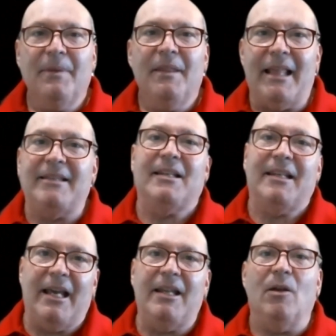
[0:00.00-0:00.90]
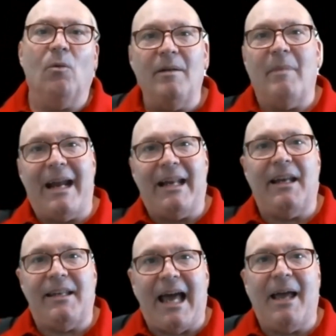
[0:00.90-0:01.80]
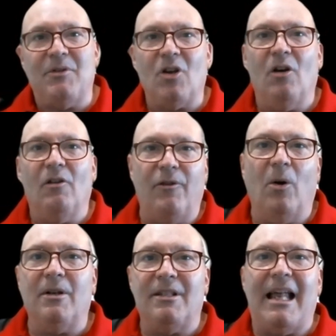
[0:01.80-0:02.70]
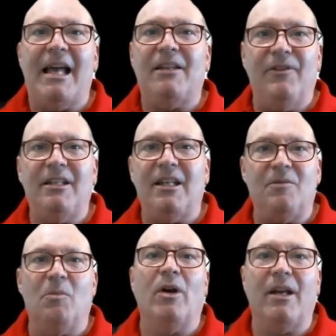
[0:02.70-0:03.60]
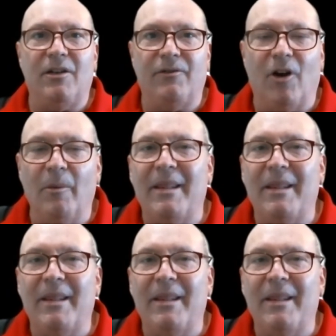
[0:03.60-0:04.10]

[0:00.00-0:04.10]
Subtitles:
That's again the One Bite at a Time show / Vintage Mortgage Firm.